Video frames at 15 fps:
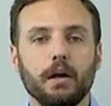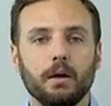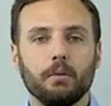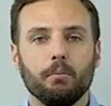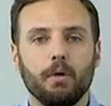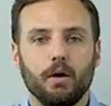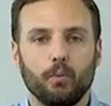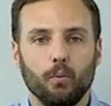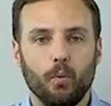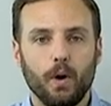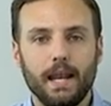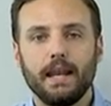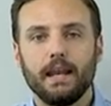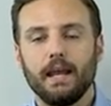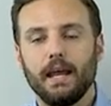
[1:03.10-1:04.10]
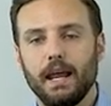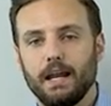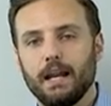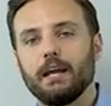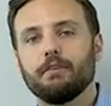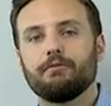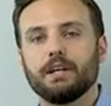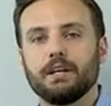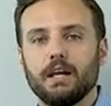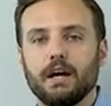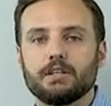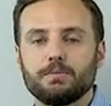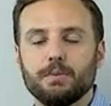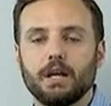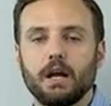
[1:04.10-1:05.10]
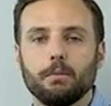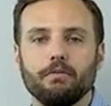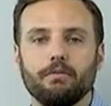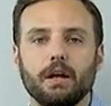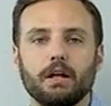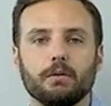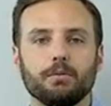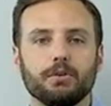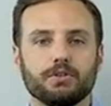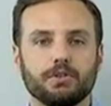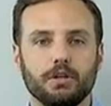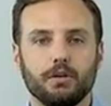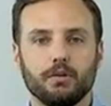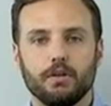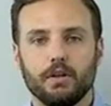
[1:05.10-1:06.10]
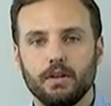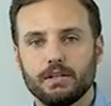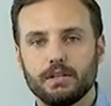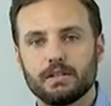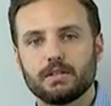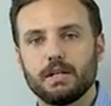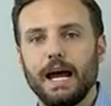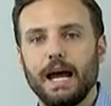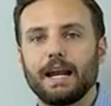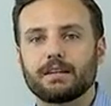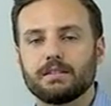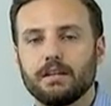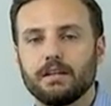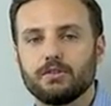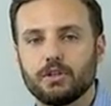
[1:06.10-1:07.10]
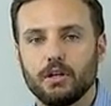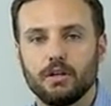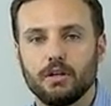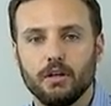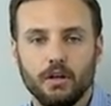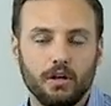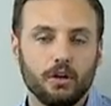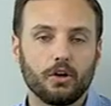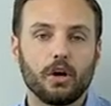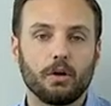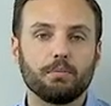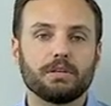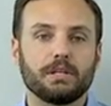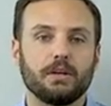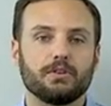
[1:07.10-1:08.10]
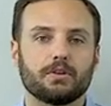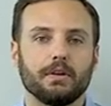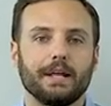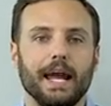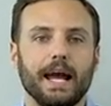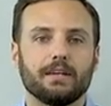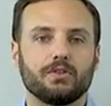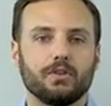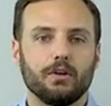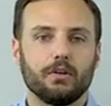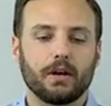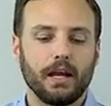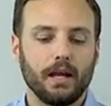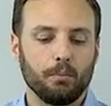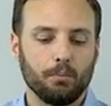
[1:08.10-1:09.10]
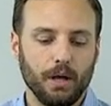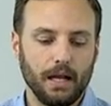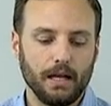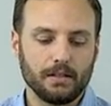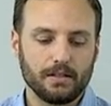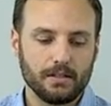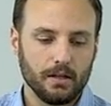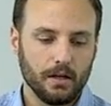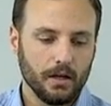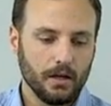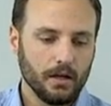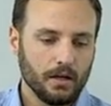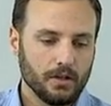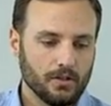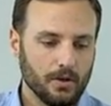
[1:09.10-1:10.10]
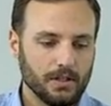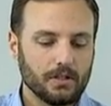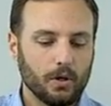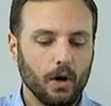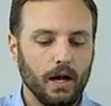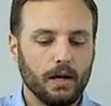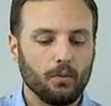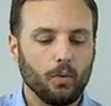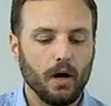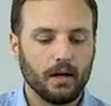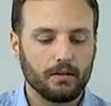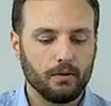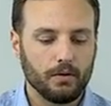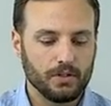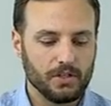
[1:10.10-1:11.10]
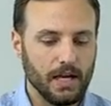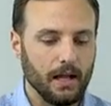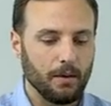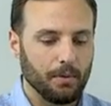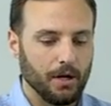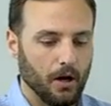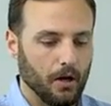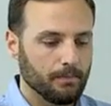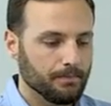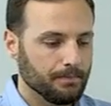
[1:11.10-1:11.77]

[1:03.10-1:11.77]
but when and if it does become available to you, then this is an ad extension you could potentially add to your campaigns. So let's go ahead and walk through the setup here.